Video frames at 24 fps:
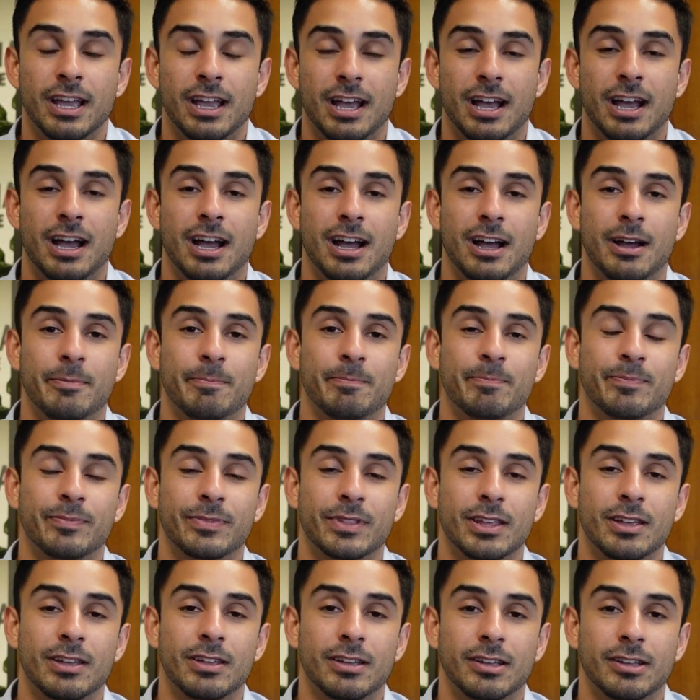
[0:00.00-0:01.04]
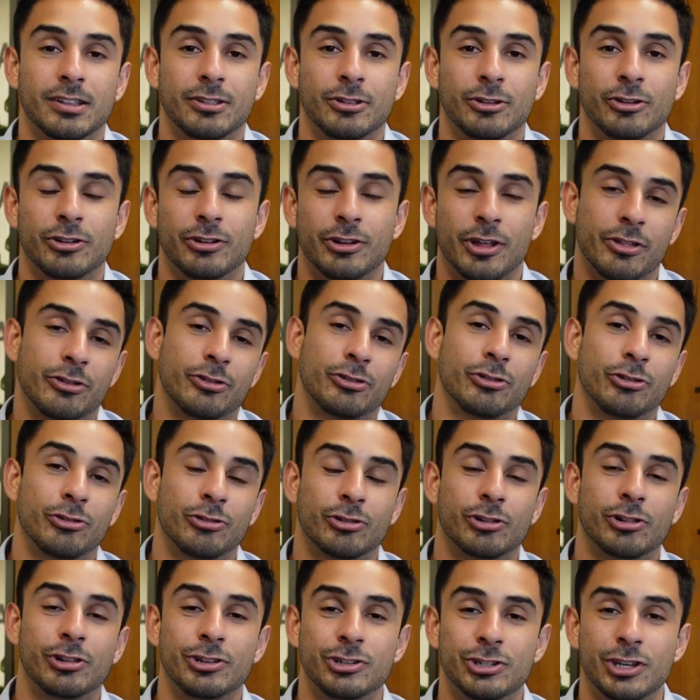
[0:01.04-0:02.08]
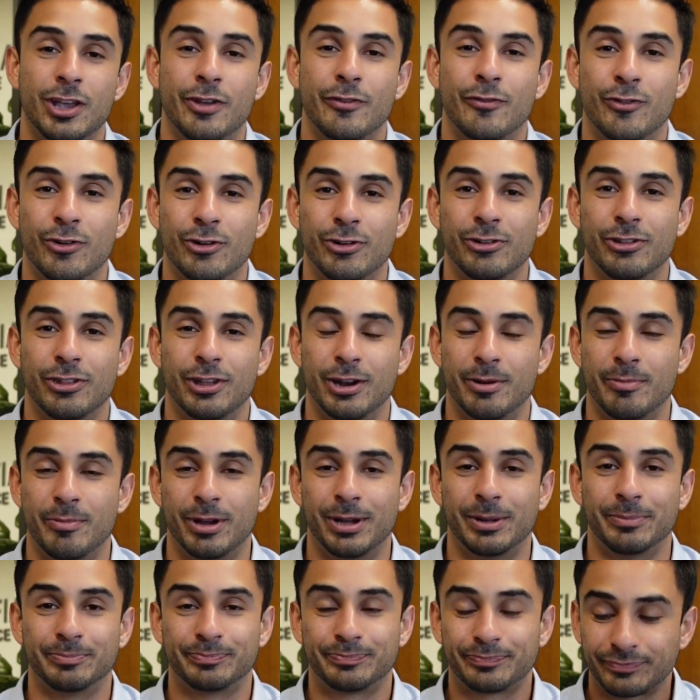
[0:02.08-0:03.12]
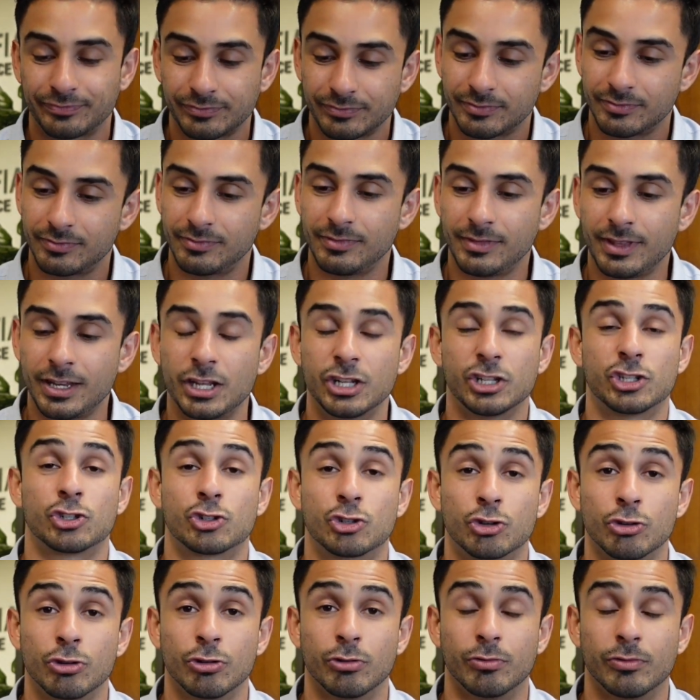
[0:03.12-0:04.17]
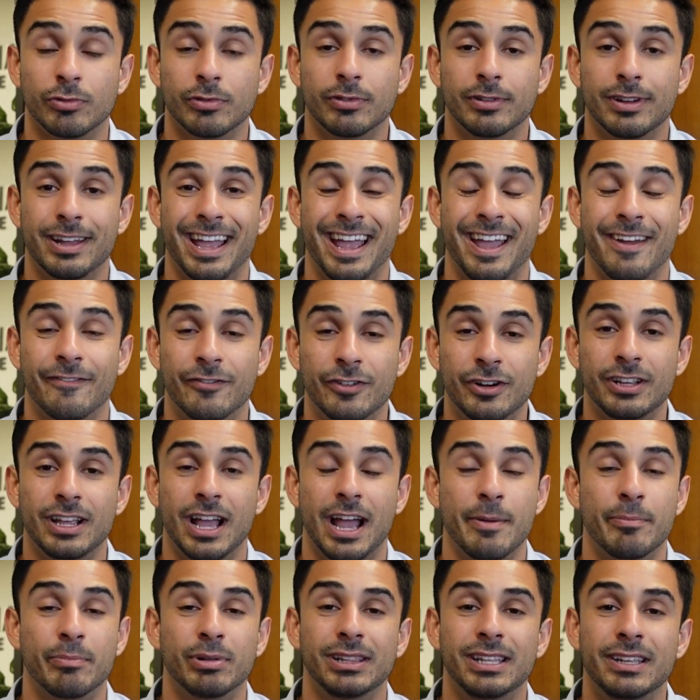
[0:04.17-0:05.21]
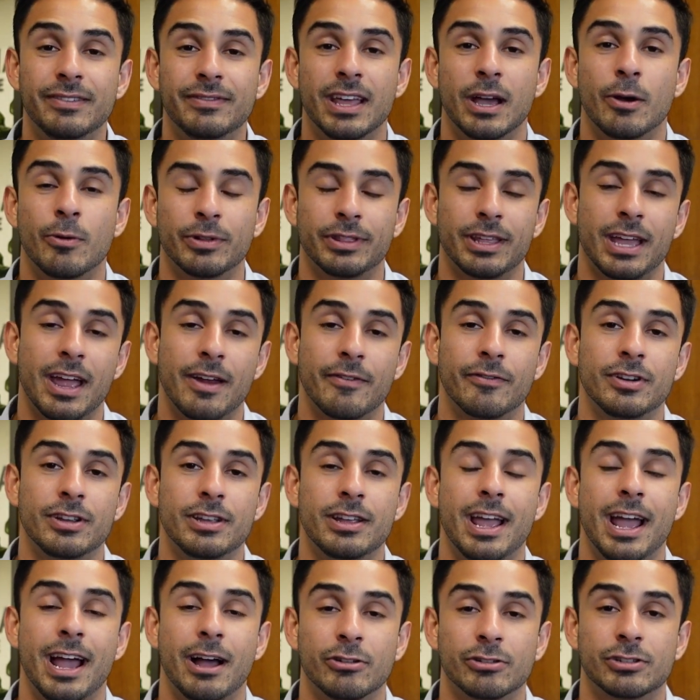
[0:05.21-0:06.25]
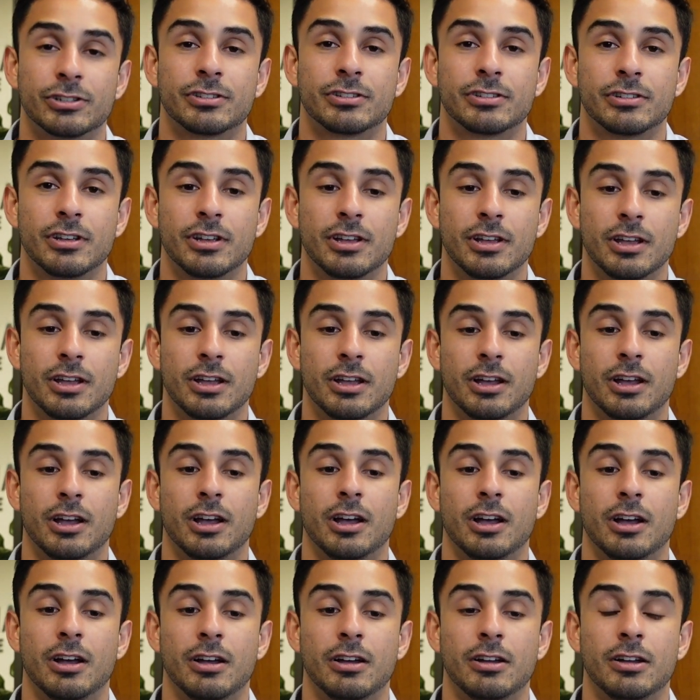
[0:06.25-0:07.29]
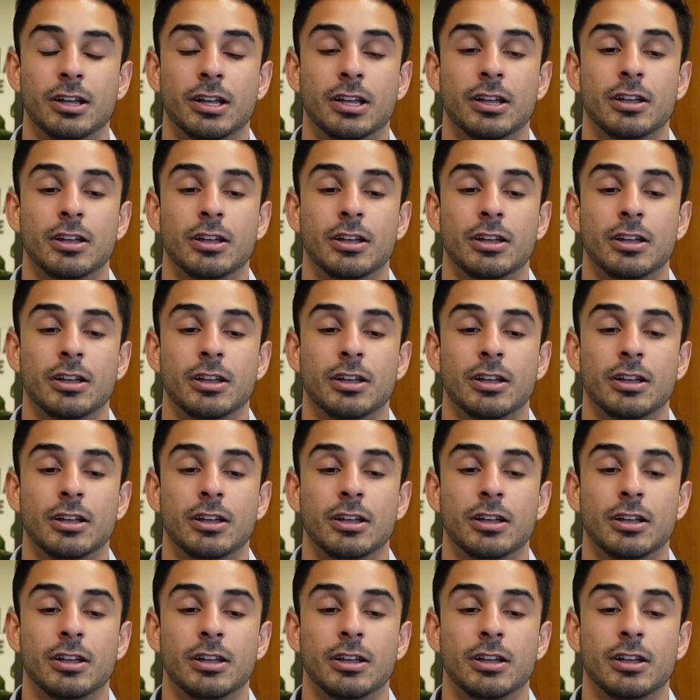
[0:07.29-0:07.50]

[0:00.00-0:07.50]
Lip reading: Another little cliche for you there, but it's true. I believe that with every ounce in